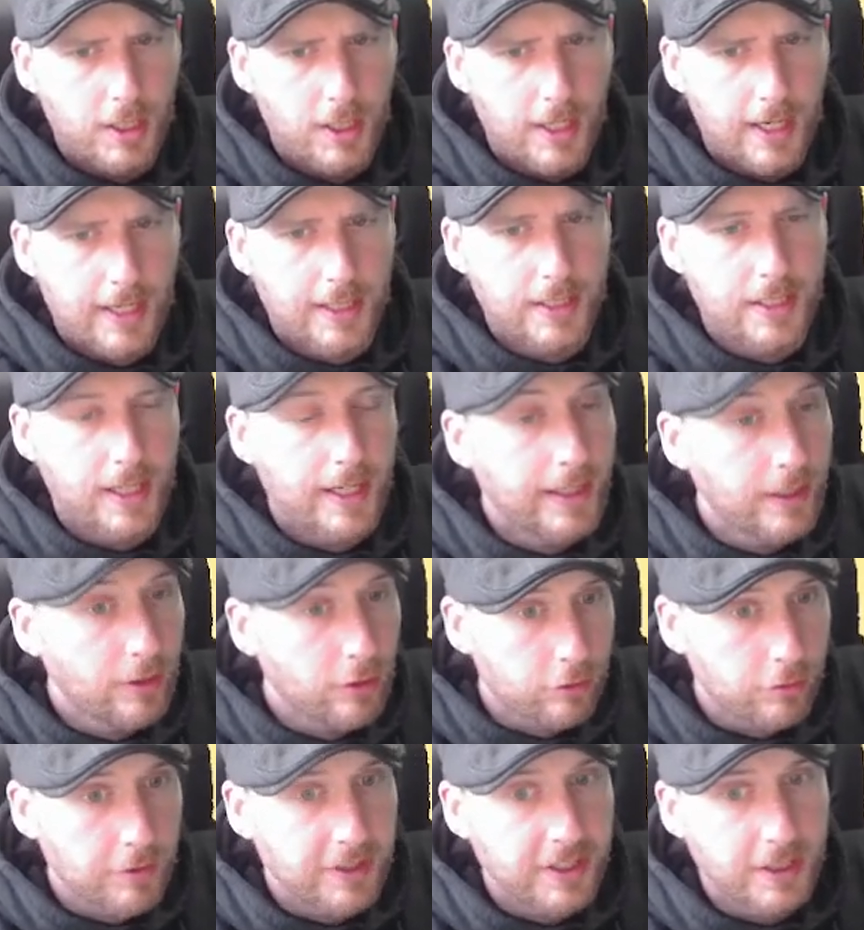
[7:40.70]
And in
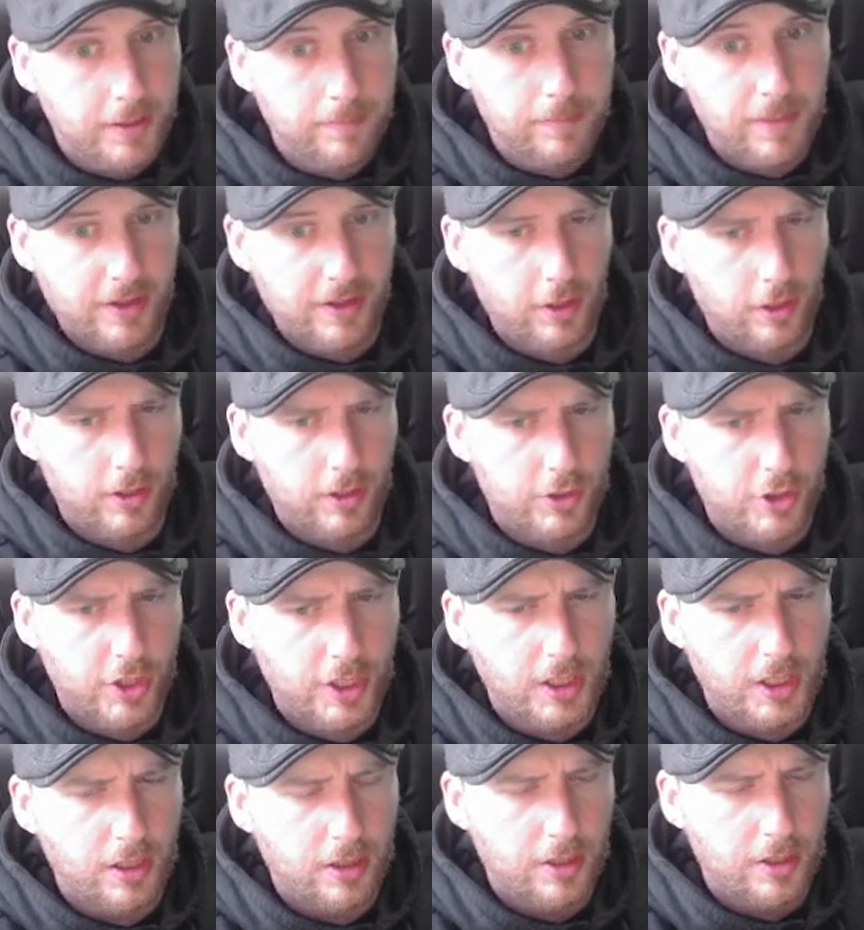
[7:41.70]
Greek
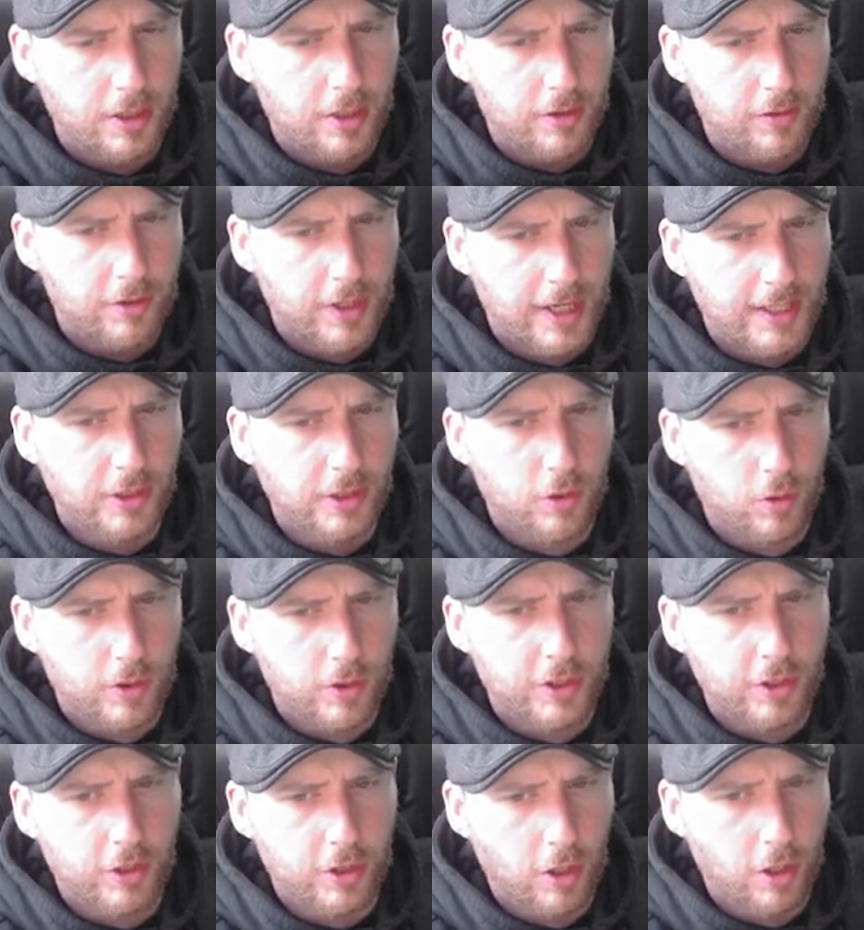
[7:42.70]
mythology, that
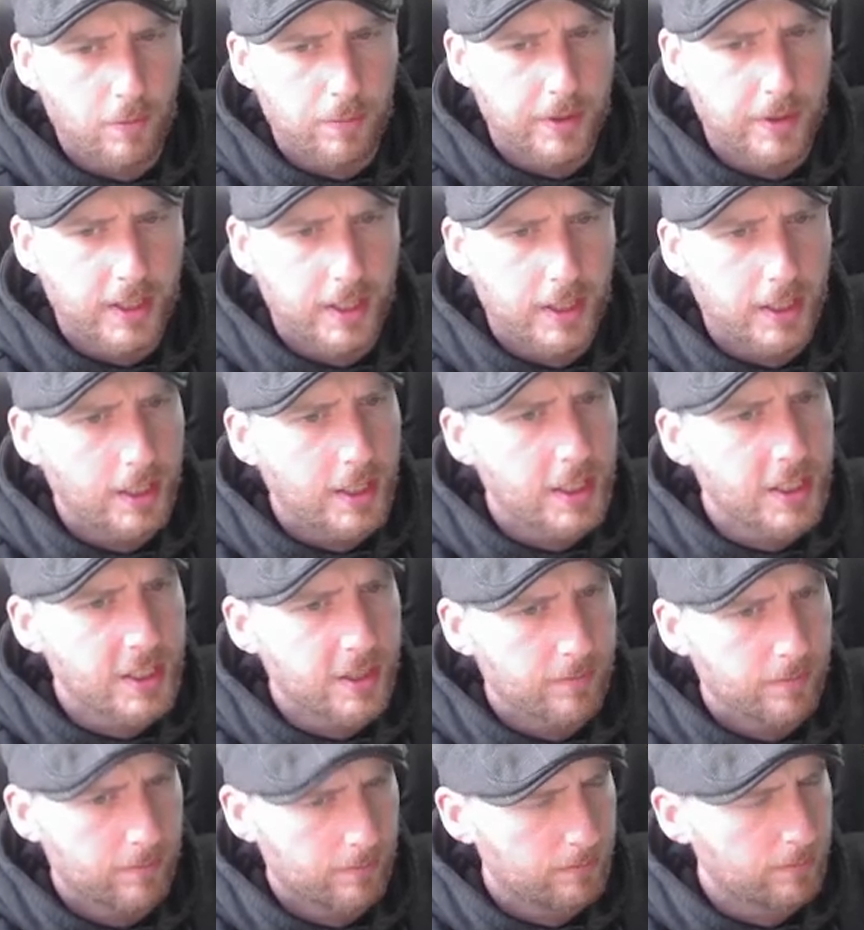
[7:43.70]
cornucopia is
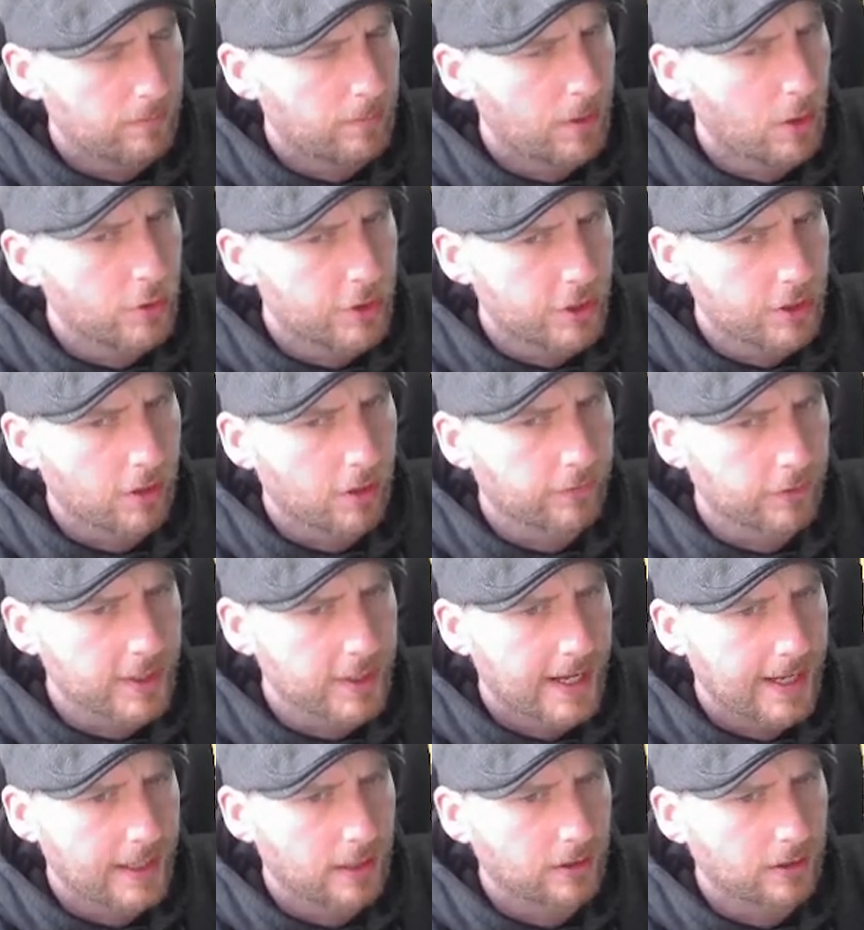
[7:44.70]
most often
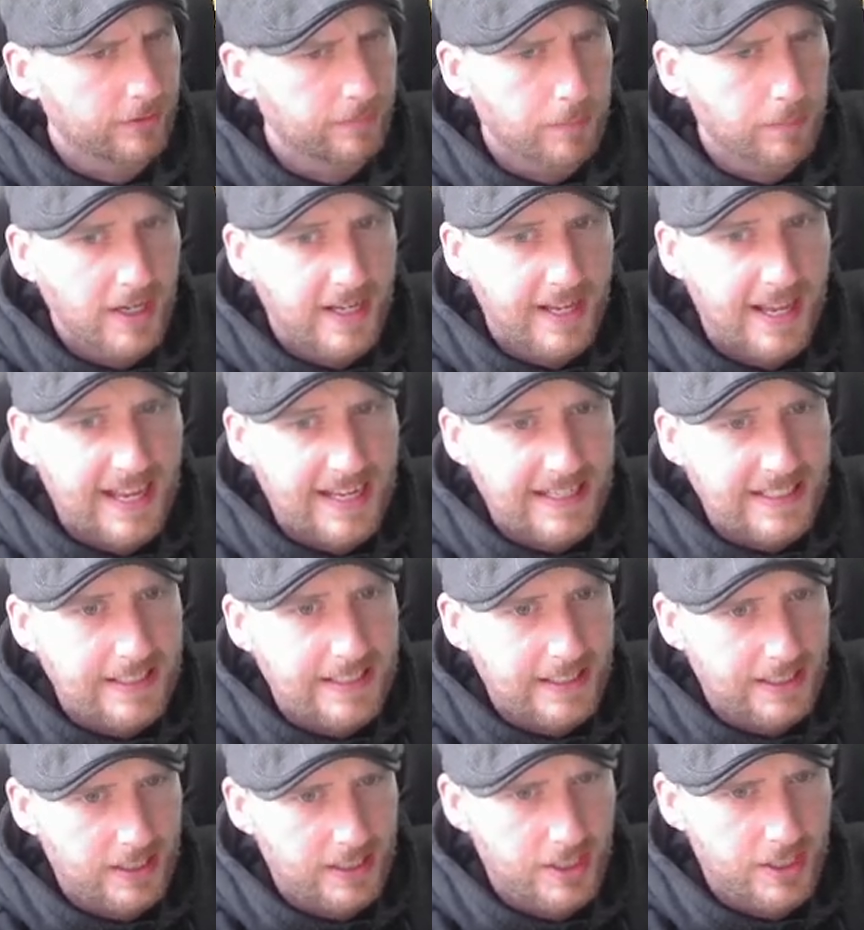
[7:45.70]
held by
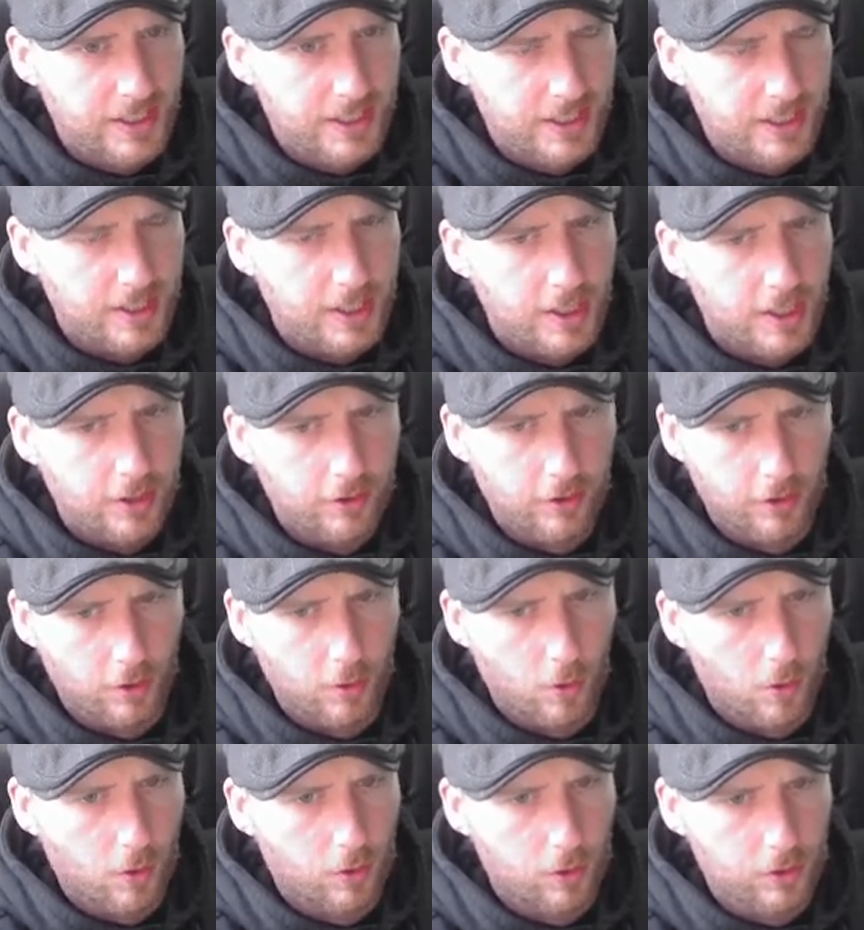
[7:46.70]
Hades, the
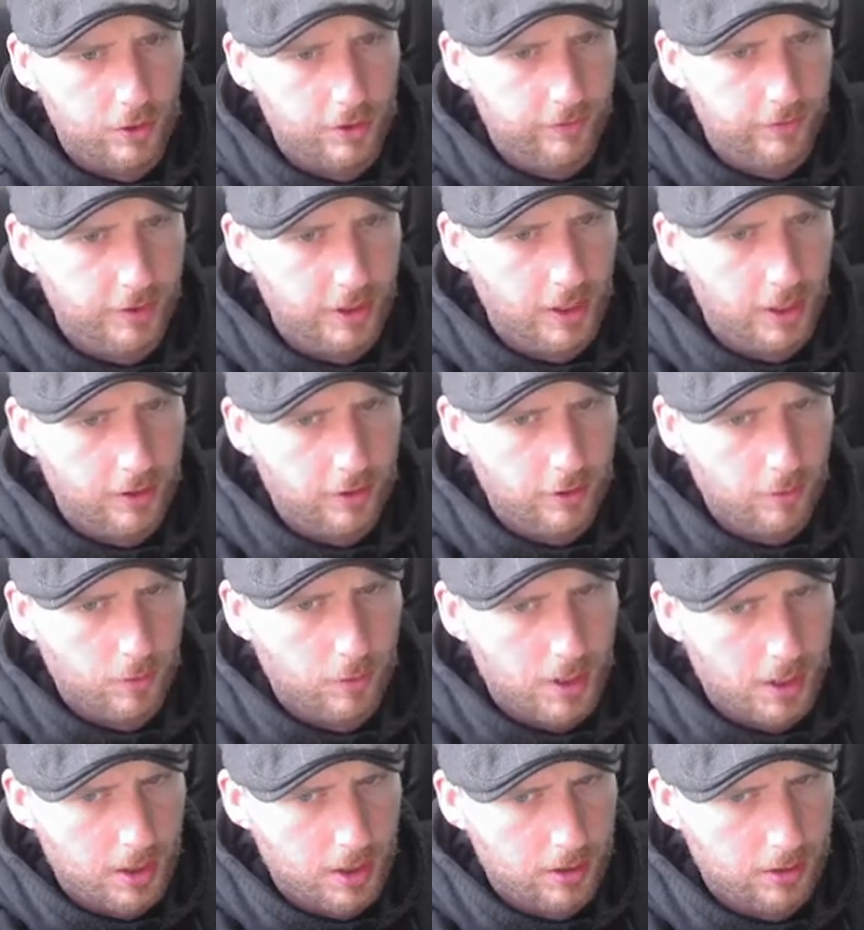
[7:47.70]
lord of the
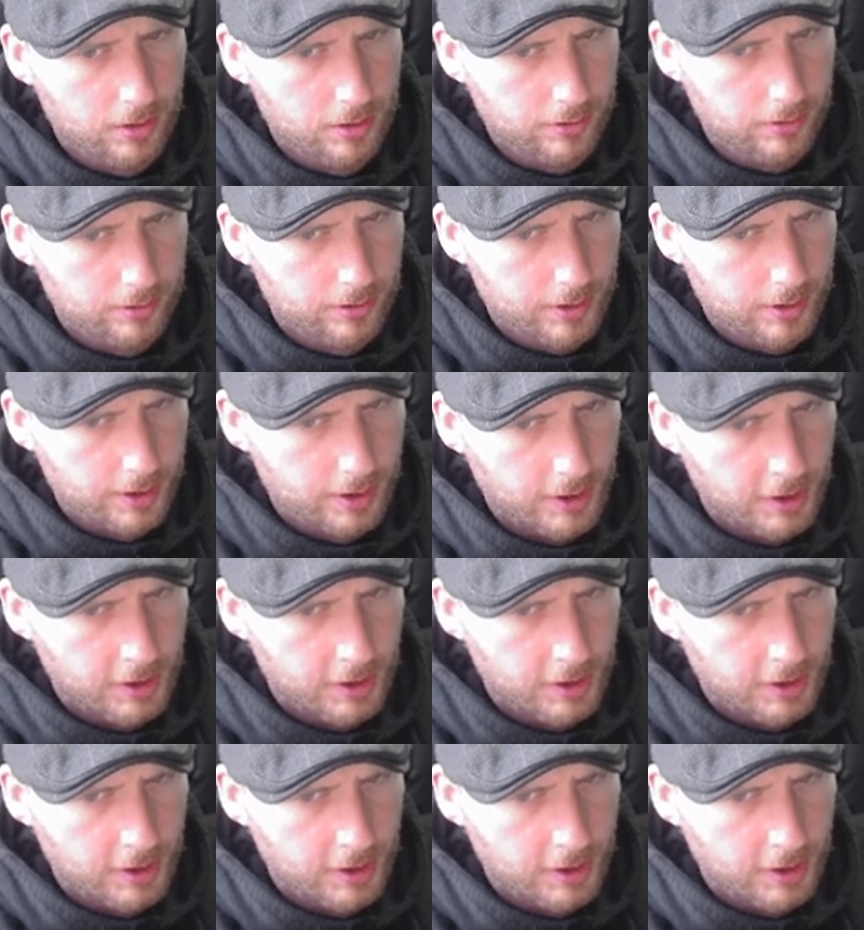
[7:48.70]
underworld.